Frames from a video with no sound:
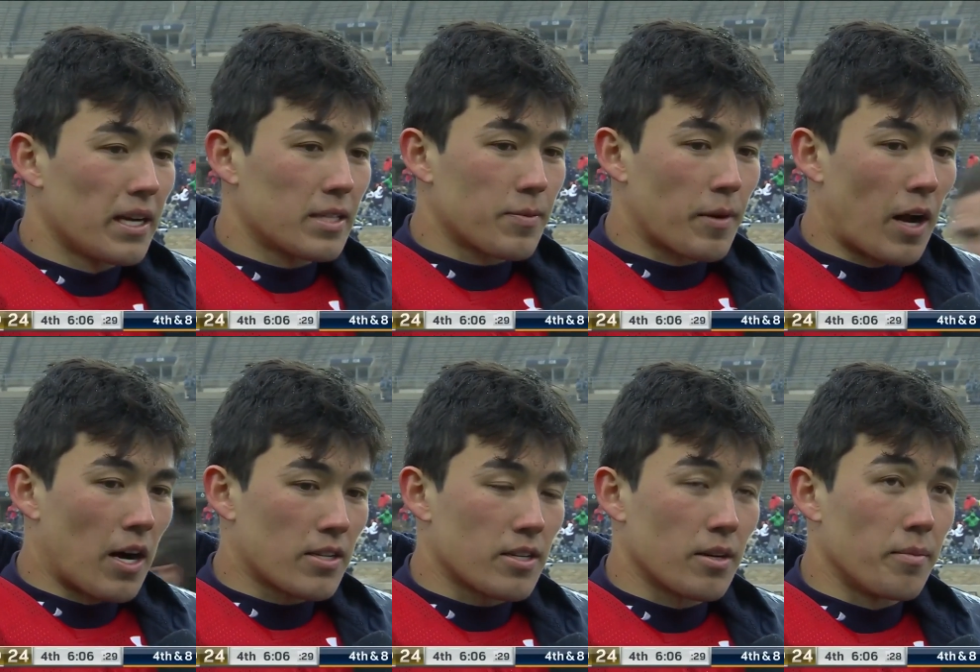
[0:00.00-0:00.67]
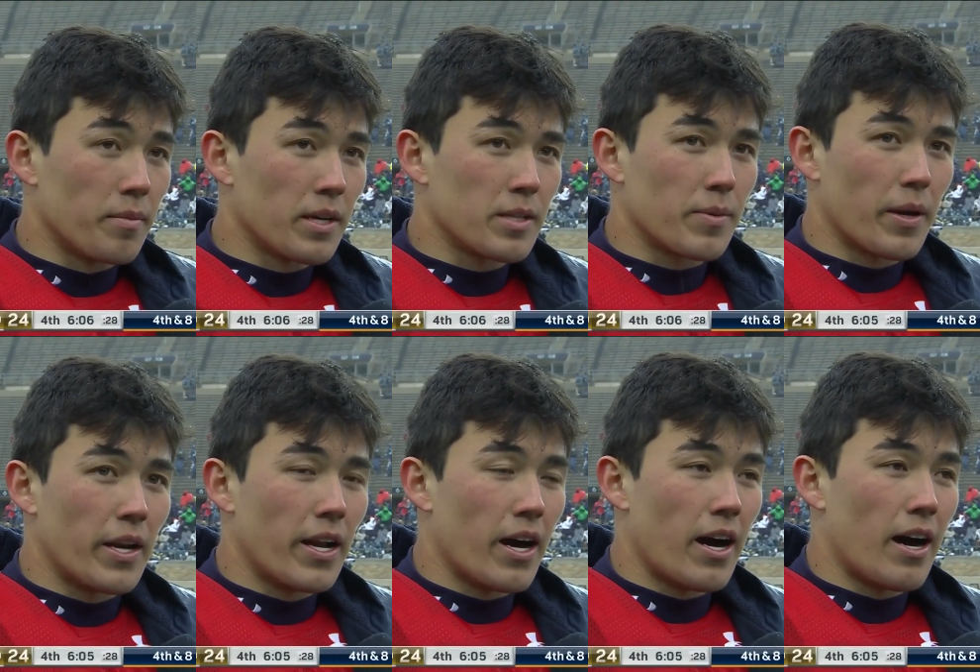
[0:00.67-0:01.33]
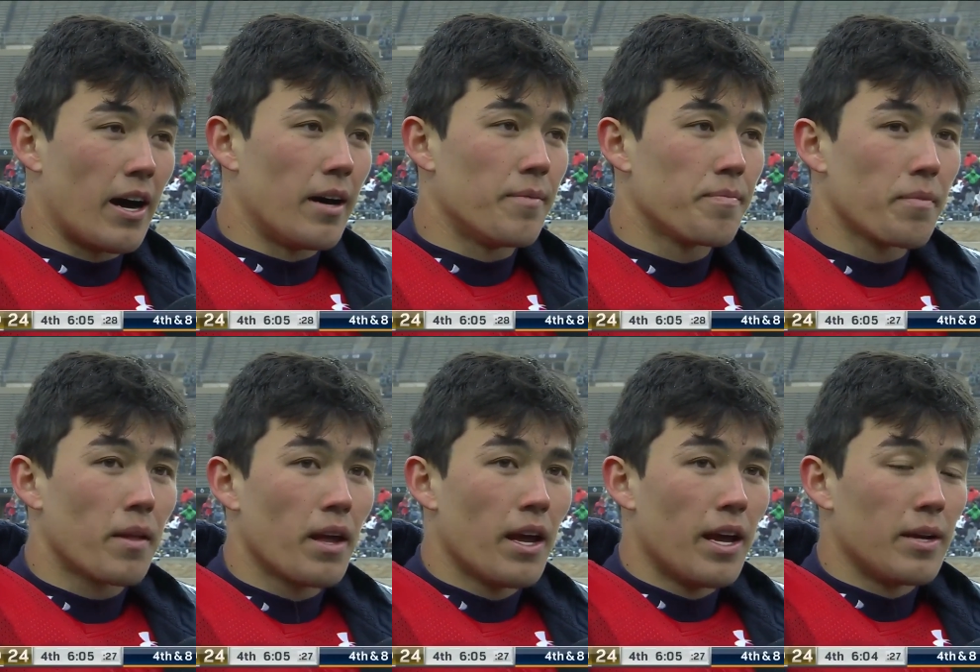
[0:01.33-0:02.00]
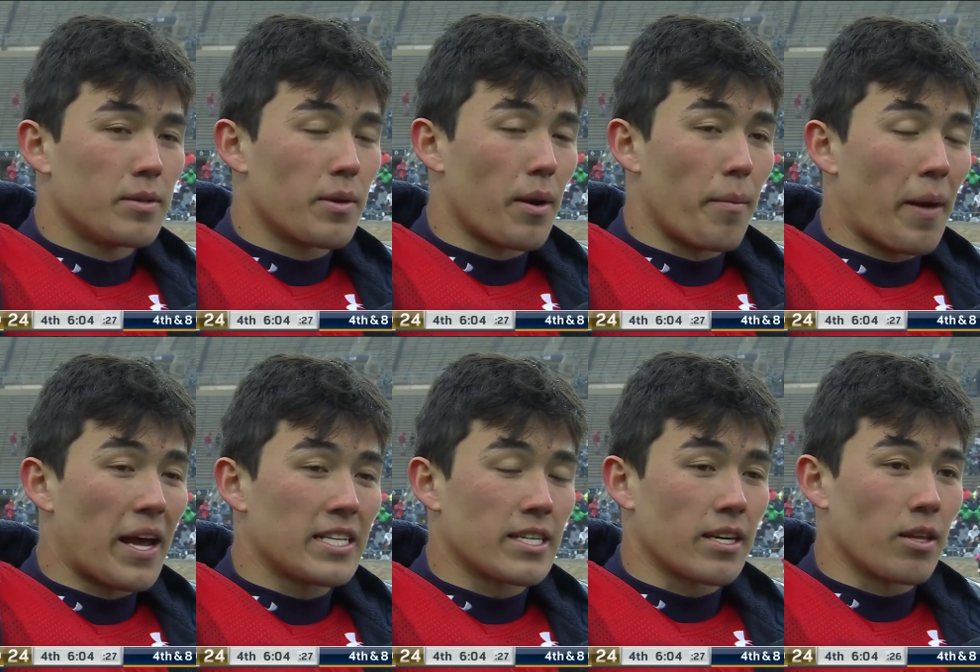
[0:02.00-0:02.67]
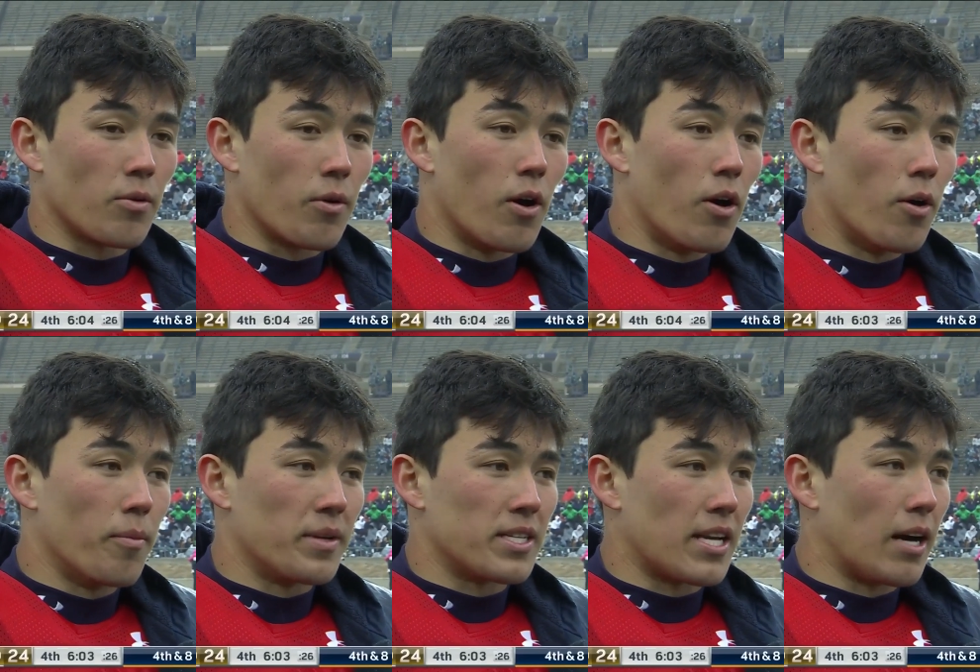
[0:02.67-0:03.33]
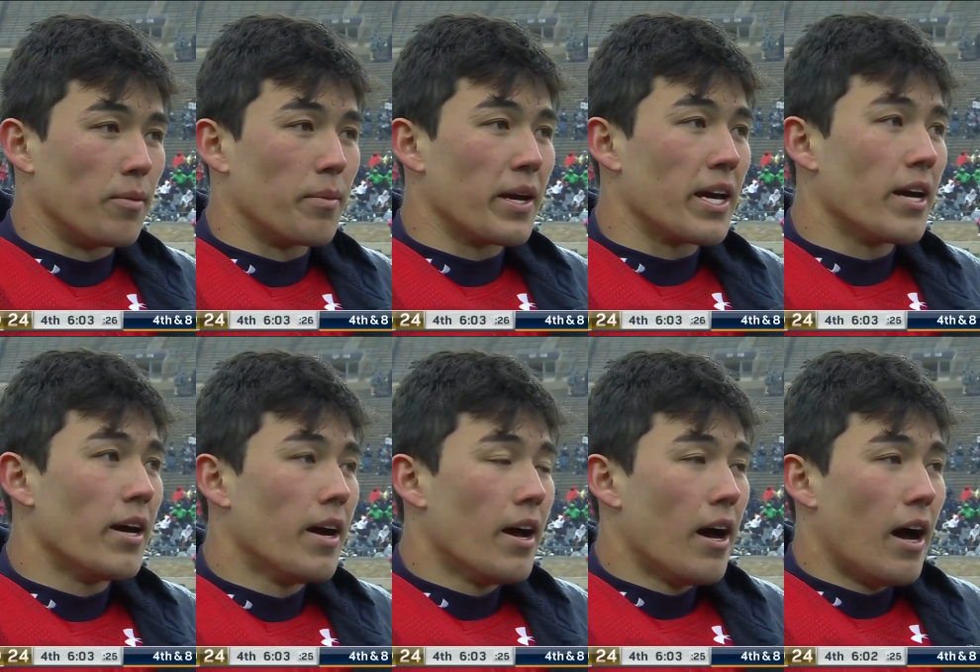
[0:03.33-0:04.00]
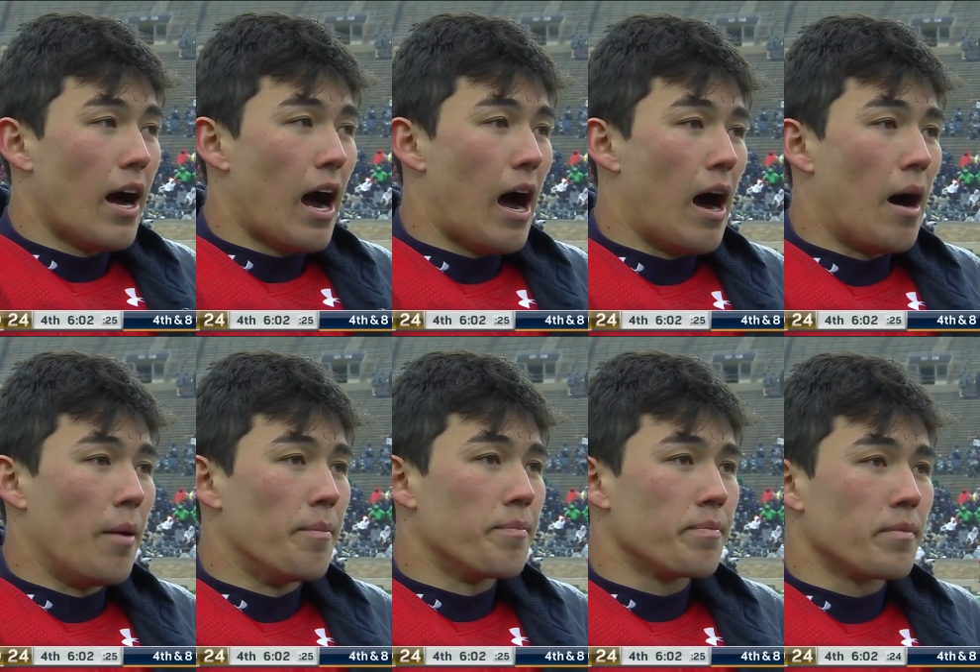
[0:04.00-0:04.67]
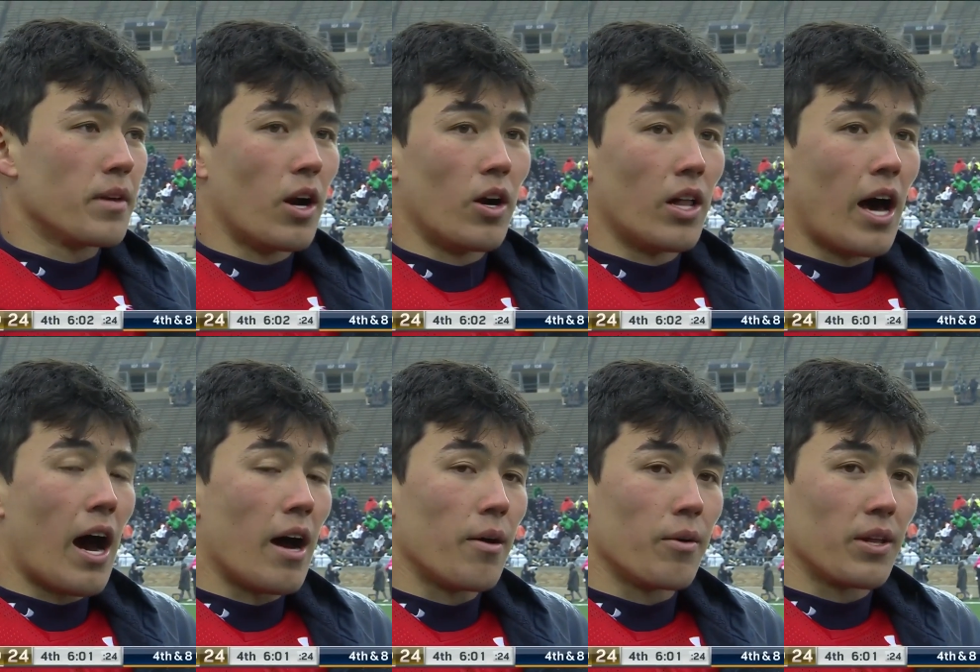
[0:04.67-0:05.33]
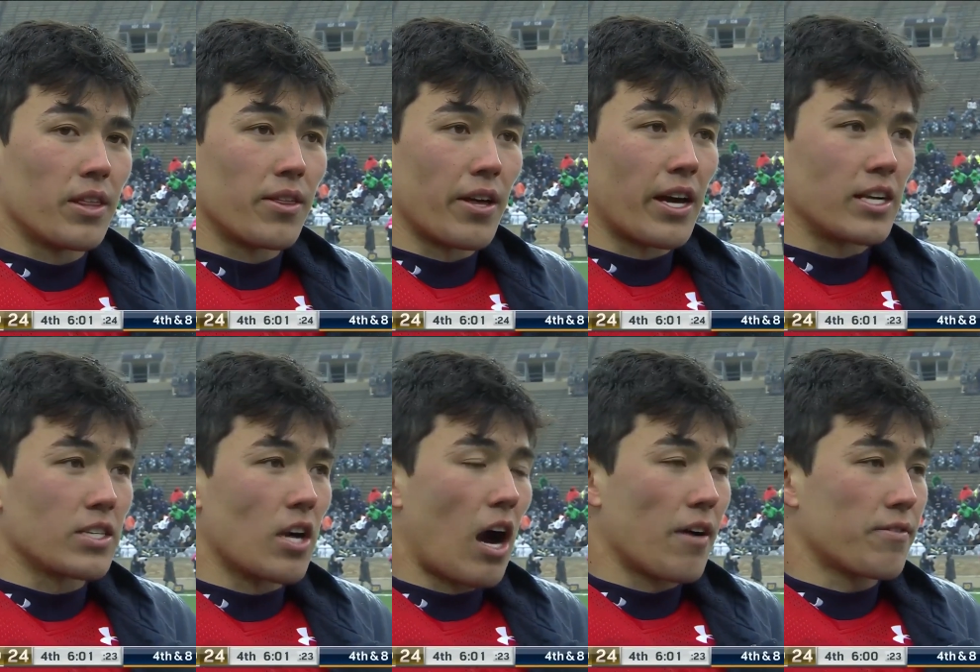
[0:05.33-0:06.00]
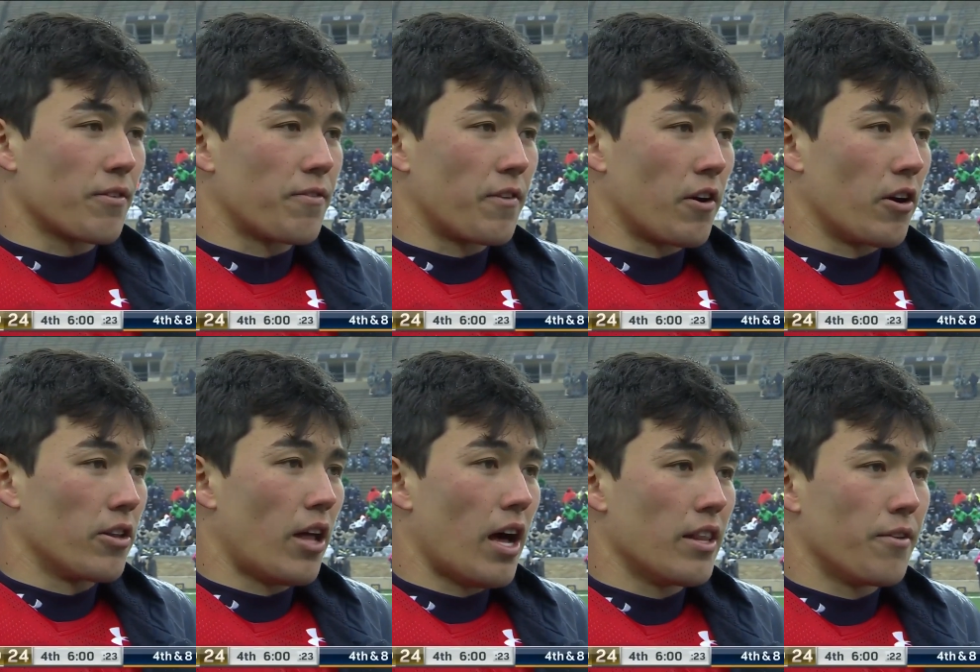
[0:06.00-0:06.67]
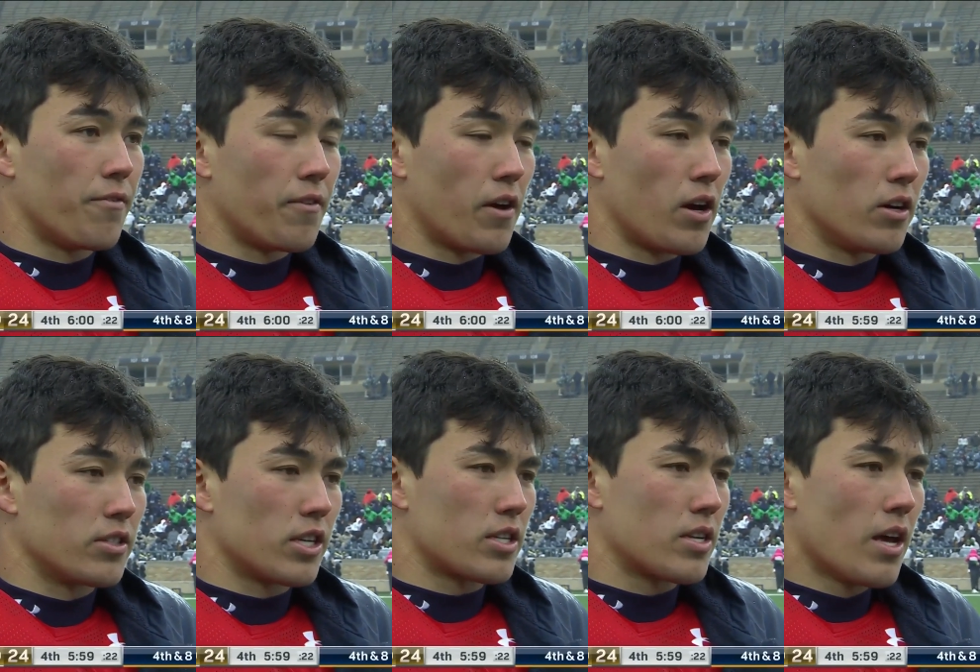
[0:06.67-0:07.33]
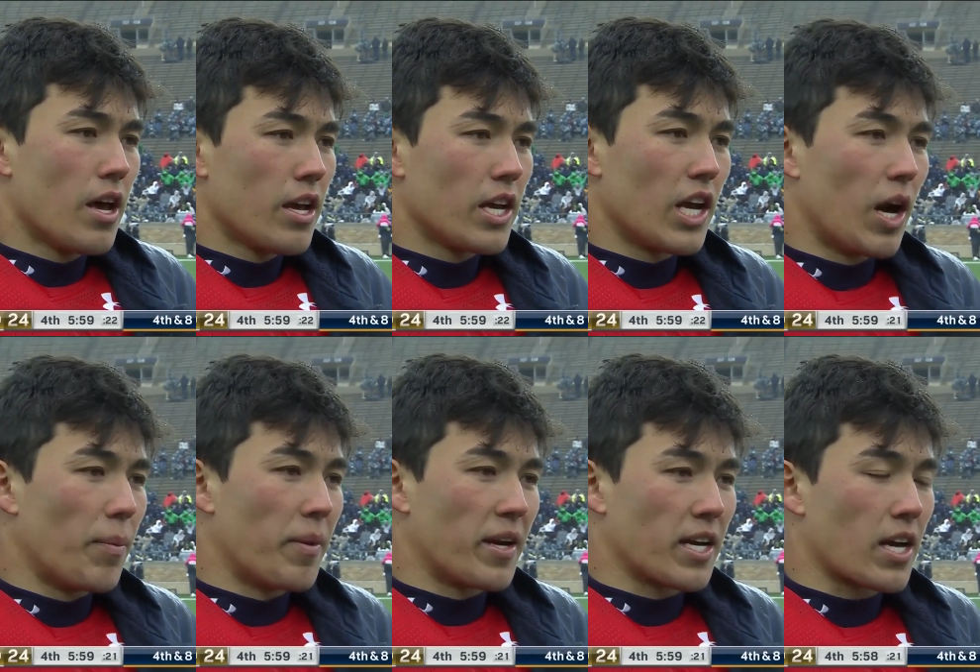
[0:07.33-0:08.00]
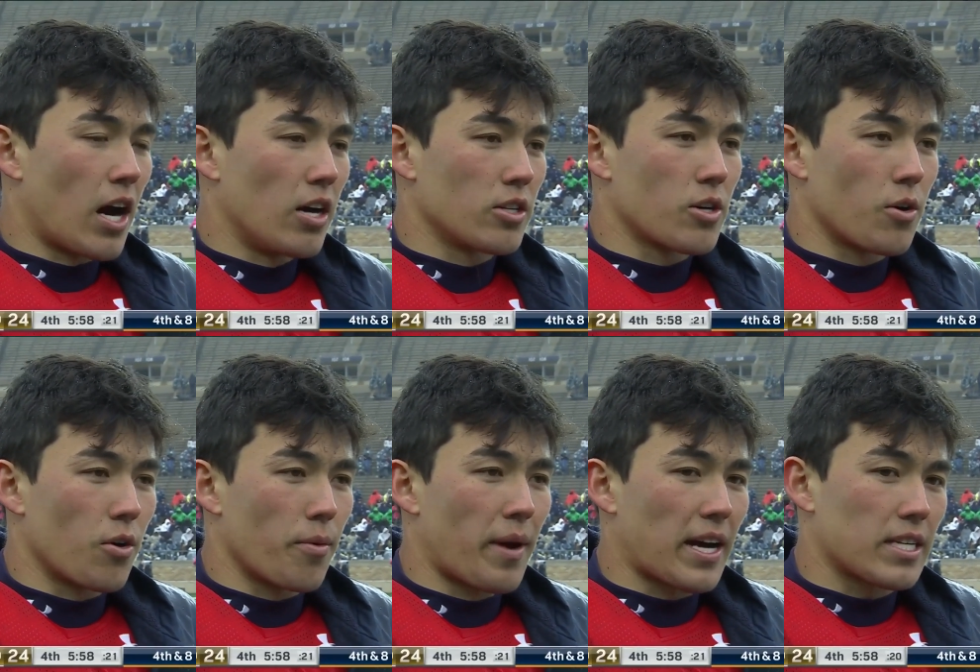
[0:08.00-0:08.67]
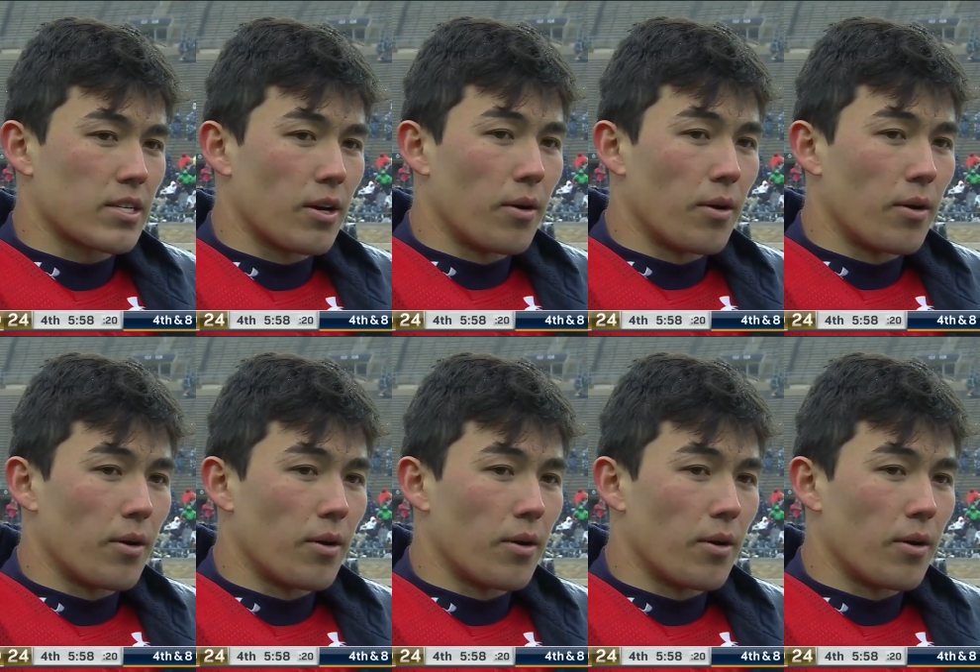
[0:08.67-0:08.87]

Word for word: It's been awesome. He's been uh, he's been amazing in the room, and he's helped me, um, you know, a lot with things off the field, on the field, just you know, being a college quarterback.